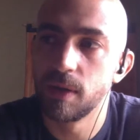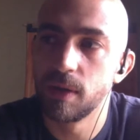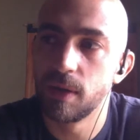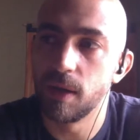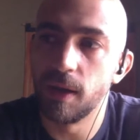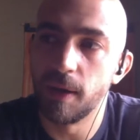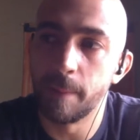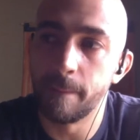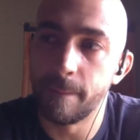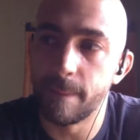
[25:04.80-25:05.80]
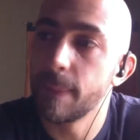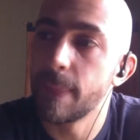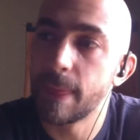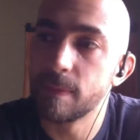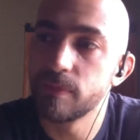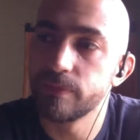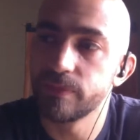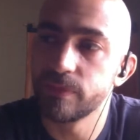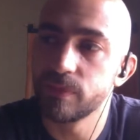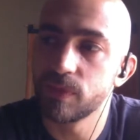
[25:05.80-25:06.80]
Um,
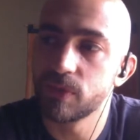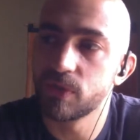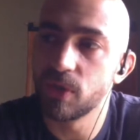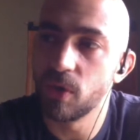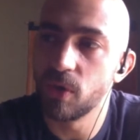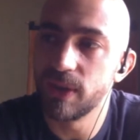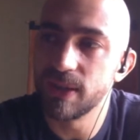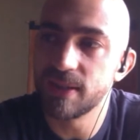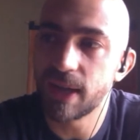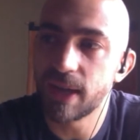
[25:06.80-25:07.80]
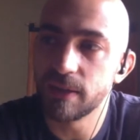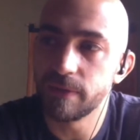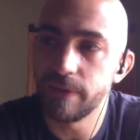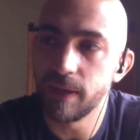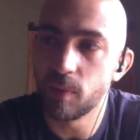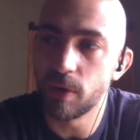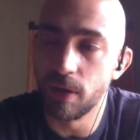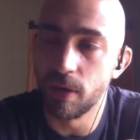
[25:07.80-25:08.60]
so this is the kind of thing where